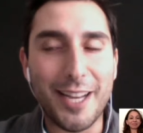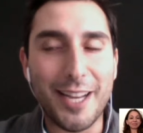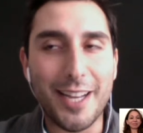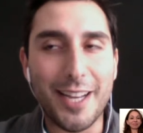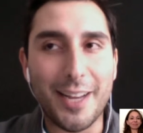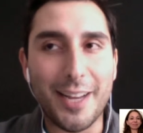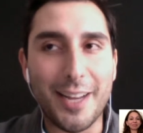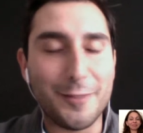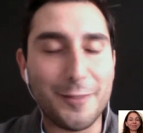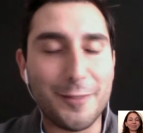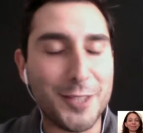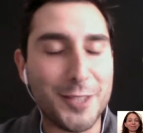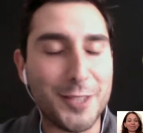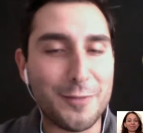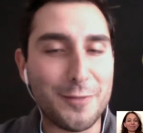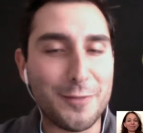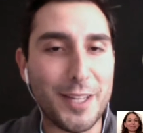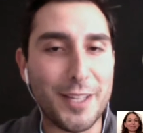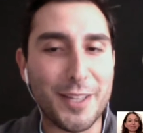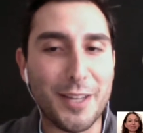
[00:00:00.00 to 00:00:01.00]
I
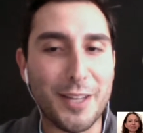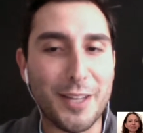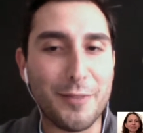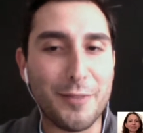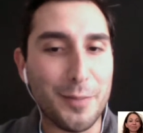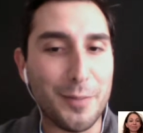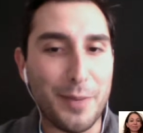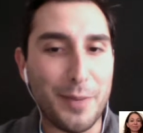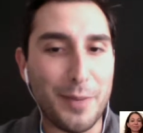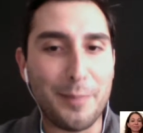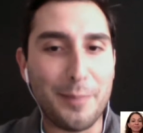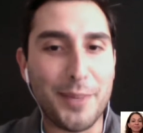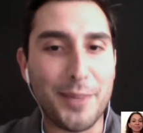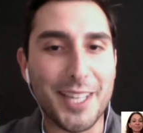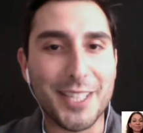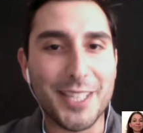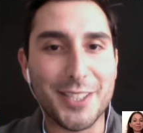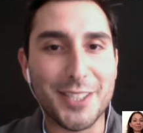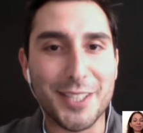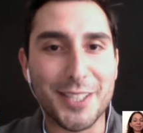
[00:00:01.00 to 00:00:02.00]
just fell in love with the
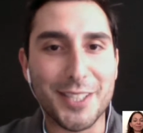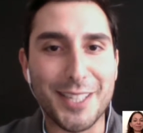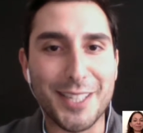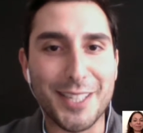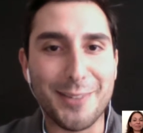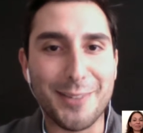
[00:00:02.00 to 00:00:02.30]
population.